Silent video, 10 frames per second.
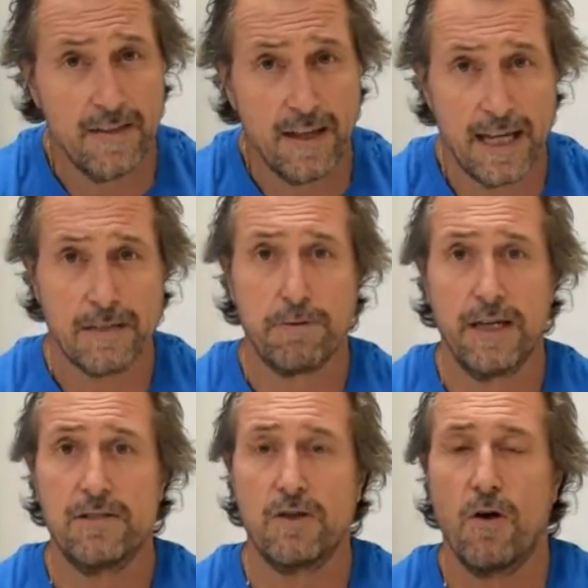The next
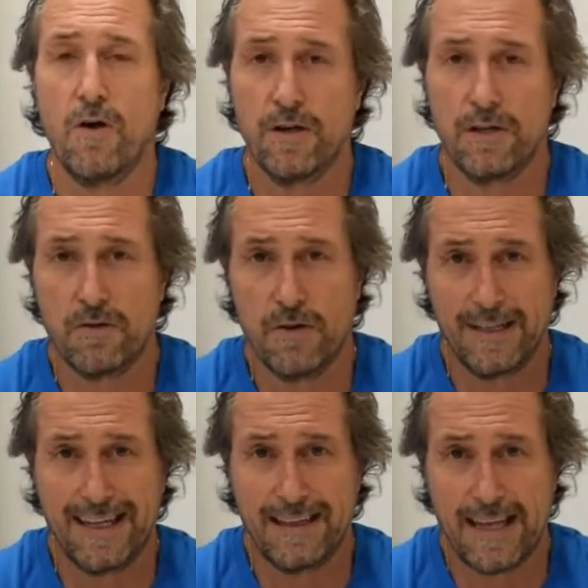piece on trying
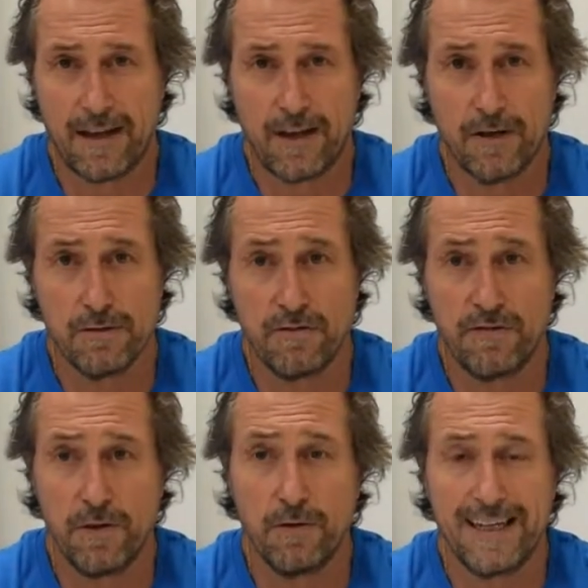to get that coastal
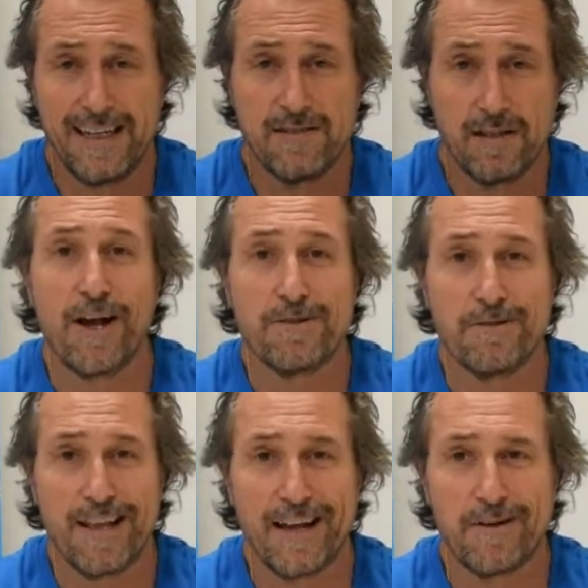feel is the
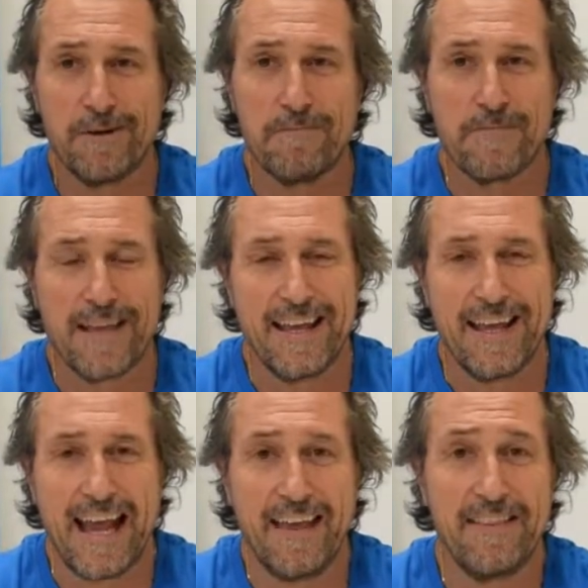coastal decor.
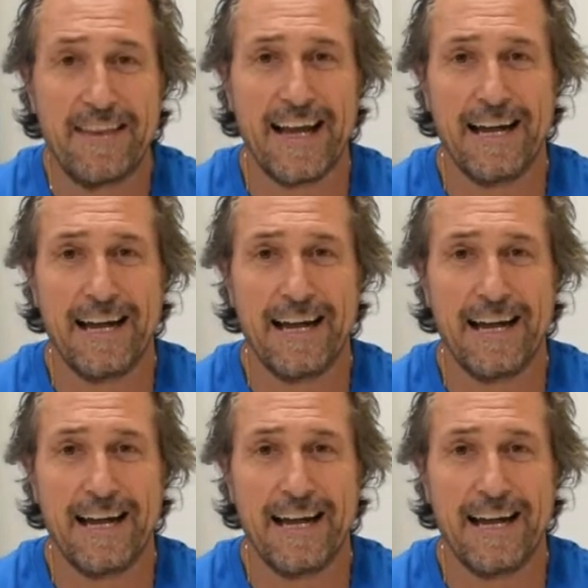And